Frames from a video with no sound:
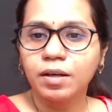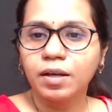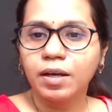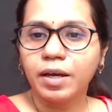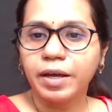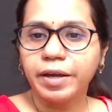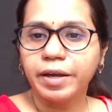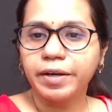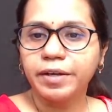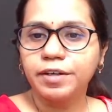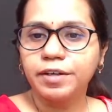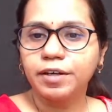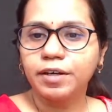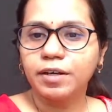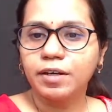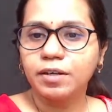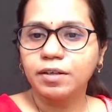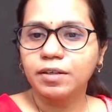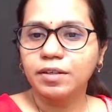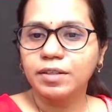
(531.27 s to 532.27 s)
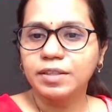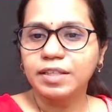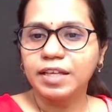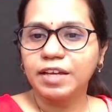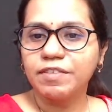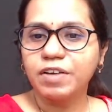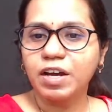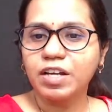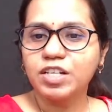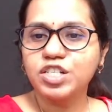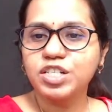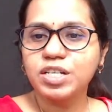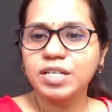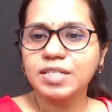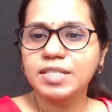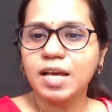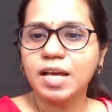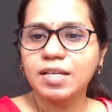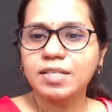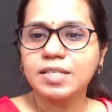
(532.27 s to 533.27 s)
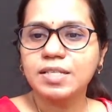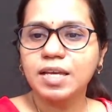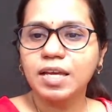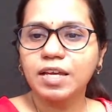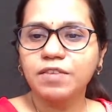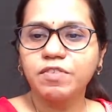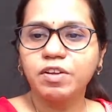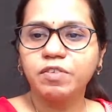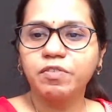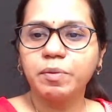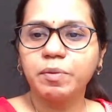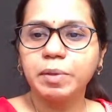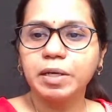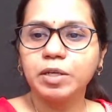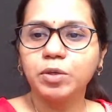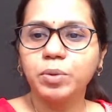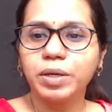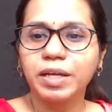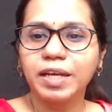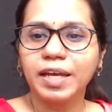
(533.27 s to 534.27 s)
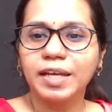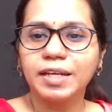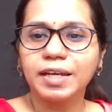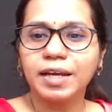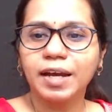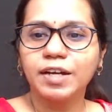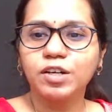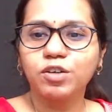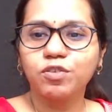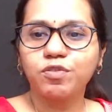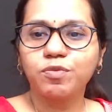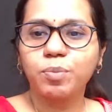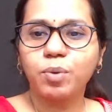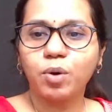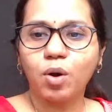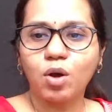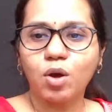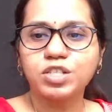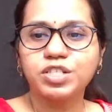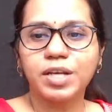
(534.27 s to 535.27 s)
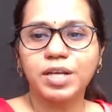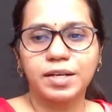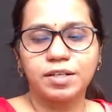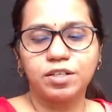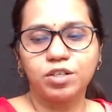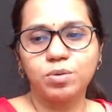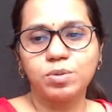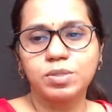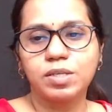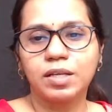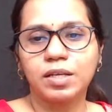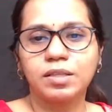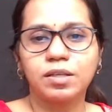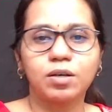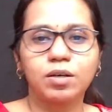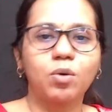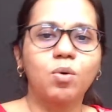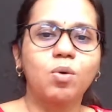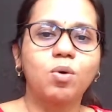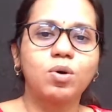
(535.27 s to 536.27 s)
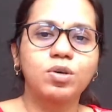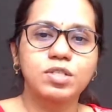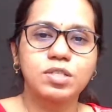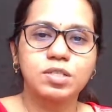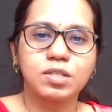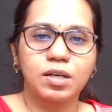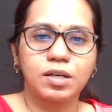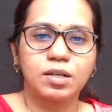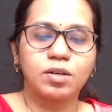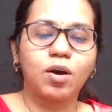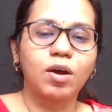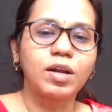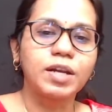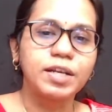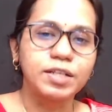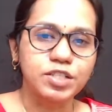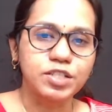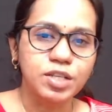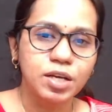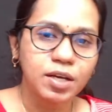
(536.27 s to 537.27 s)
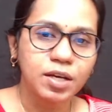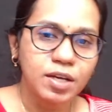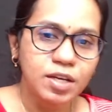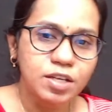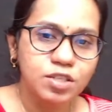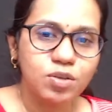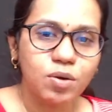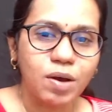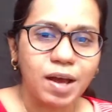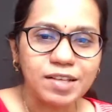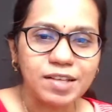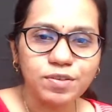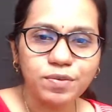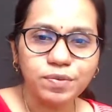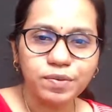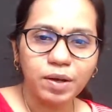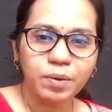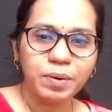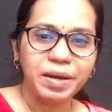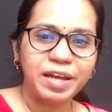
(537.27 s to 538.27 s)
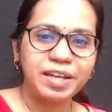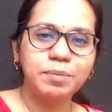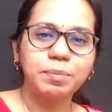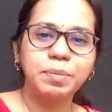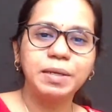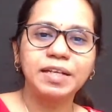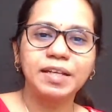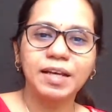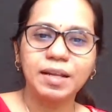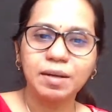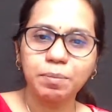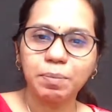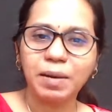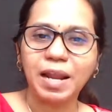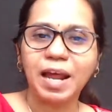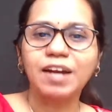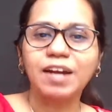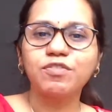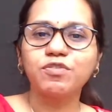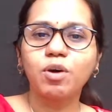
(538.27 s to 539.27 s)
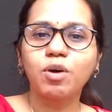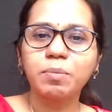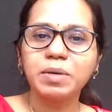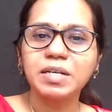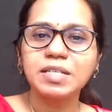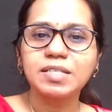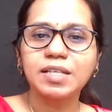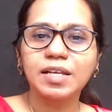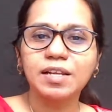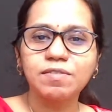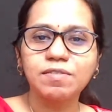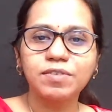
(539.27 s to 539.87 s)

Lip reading: And Devanshi is asking, will we be doing any kind of project using the course knowledge? So as of now, NPTEL platform itself